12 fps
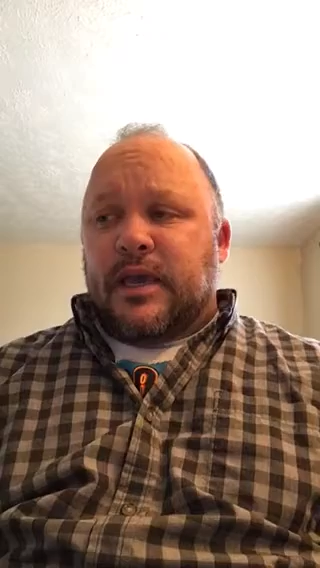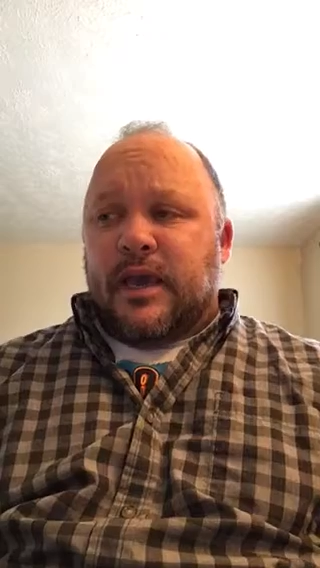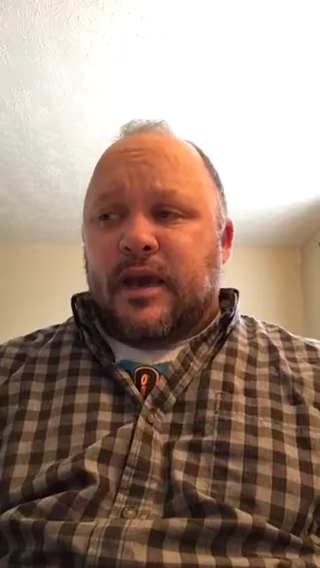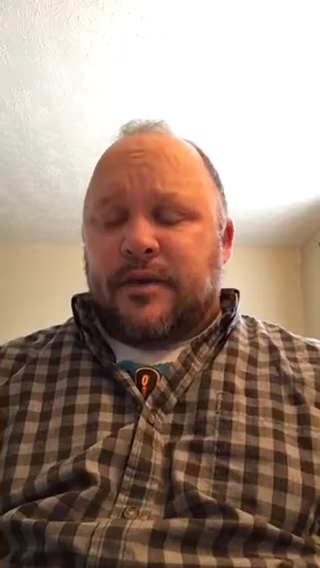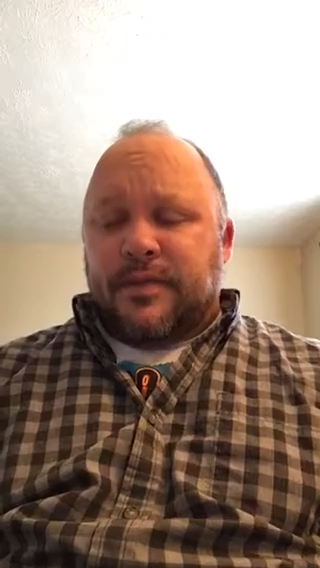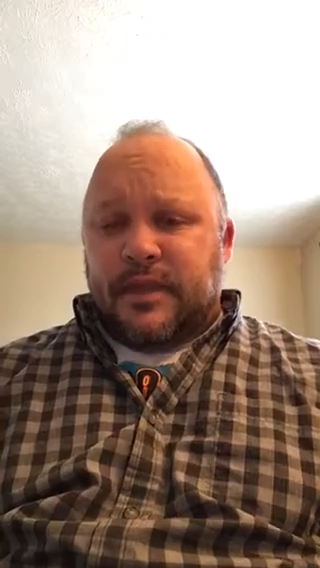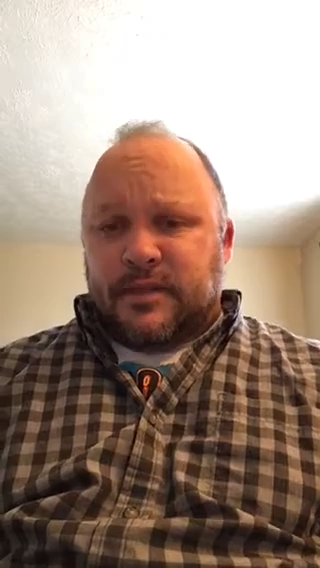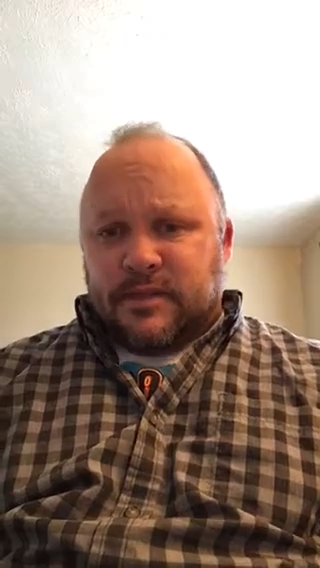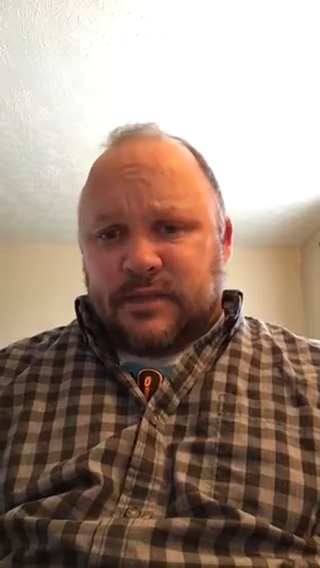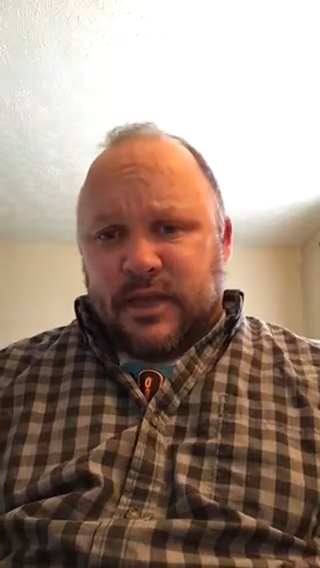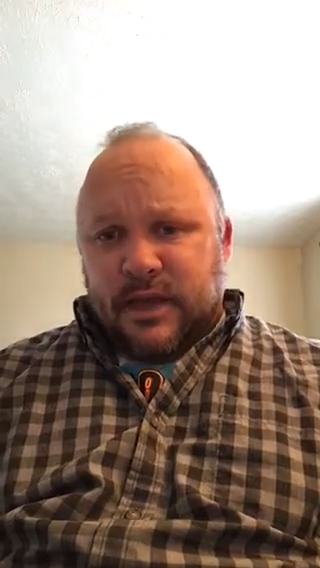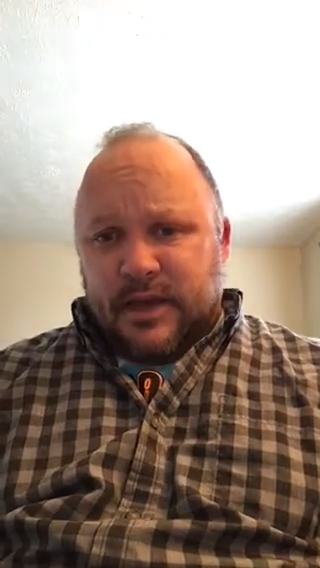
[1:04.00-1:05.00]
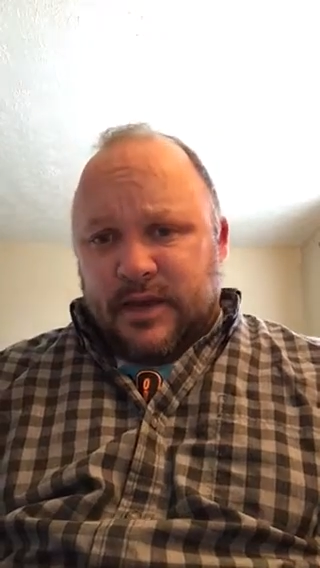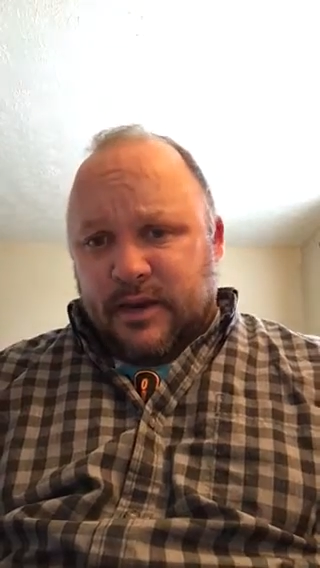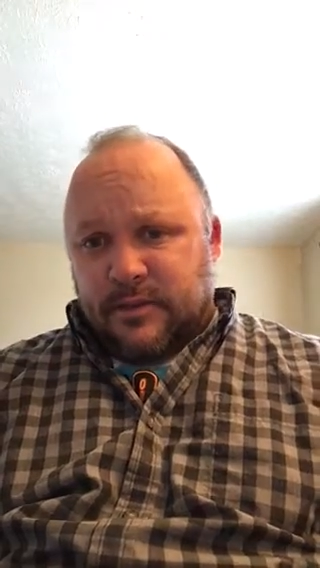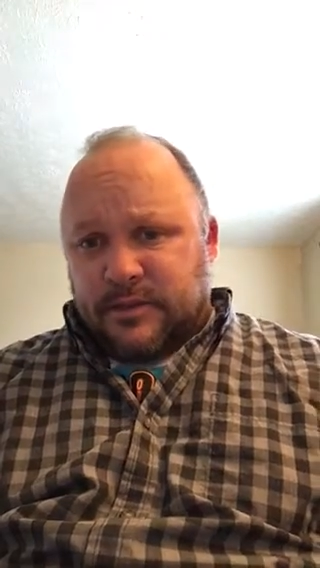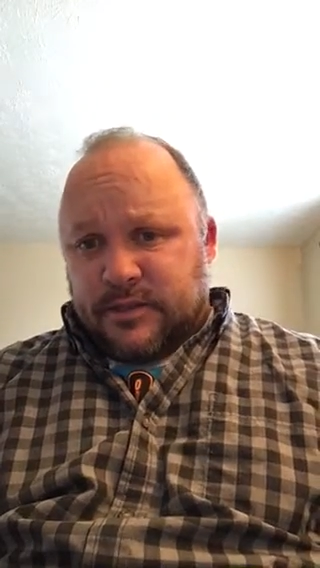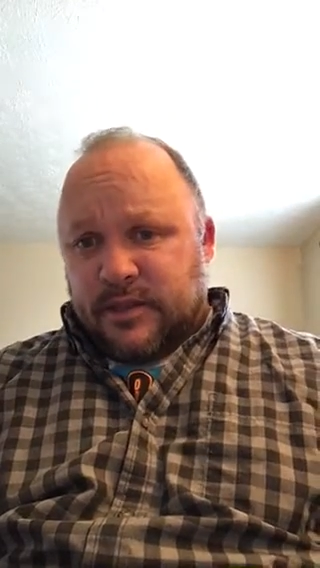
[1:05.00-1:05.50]
yet on the inside,
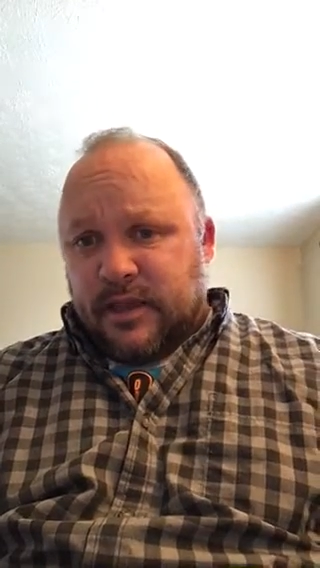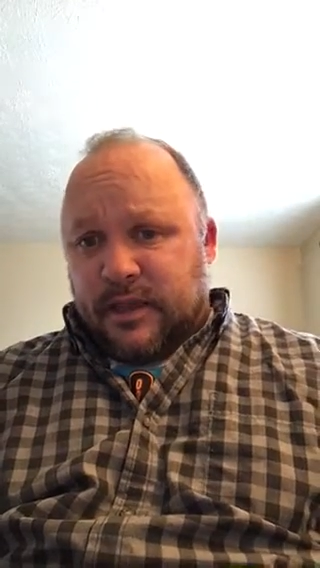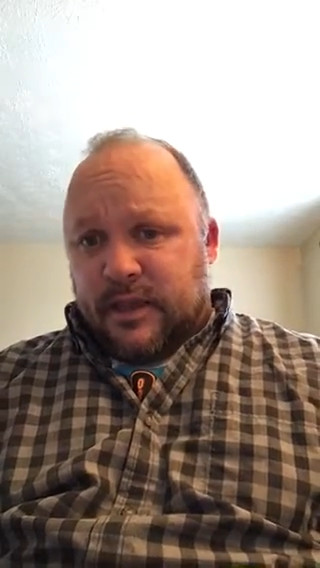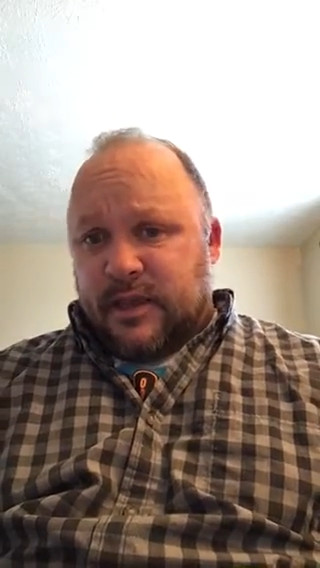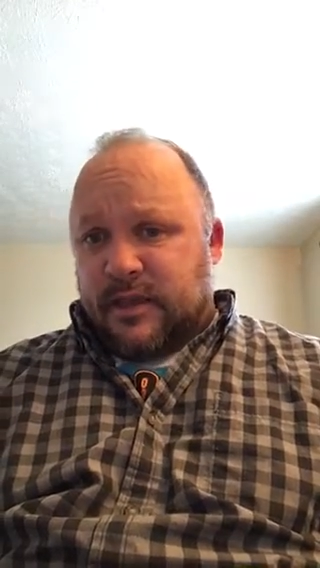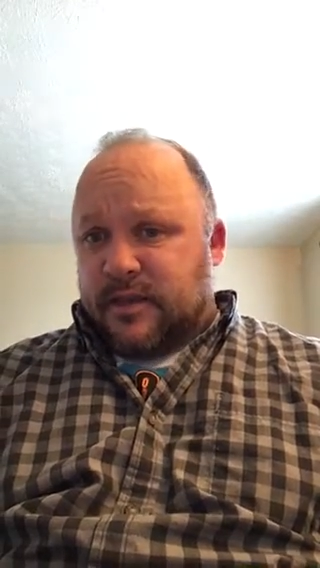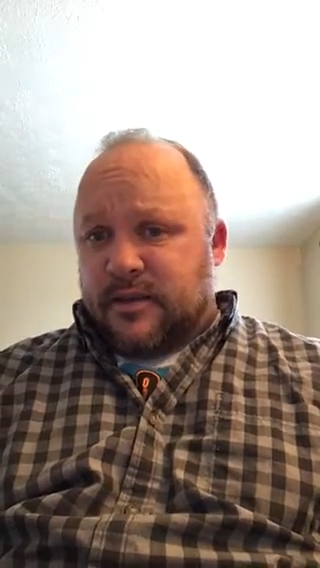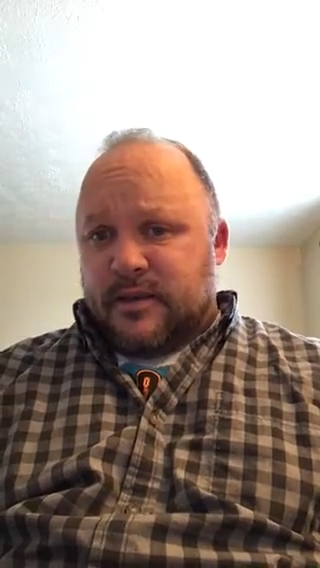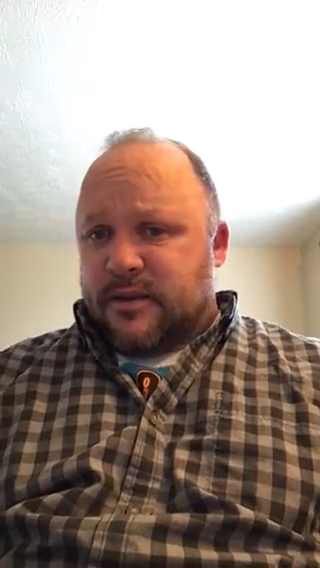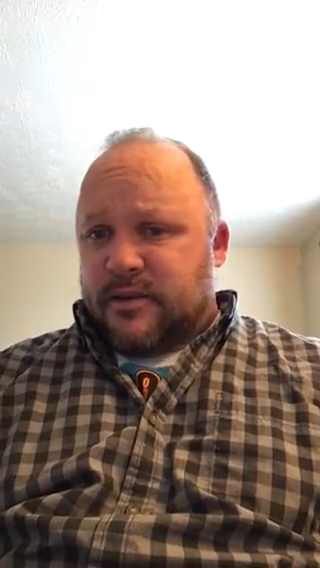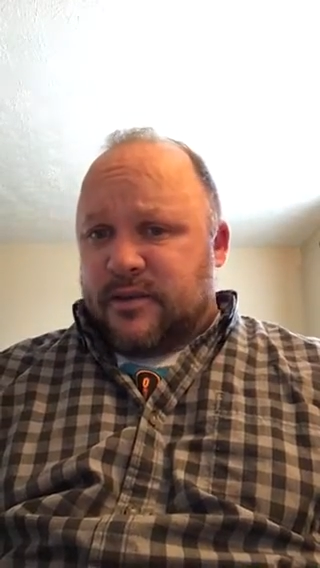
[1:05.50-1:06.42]
I was thinking,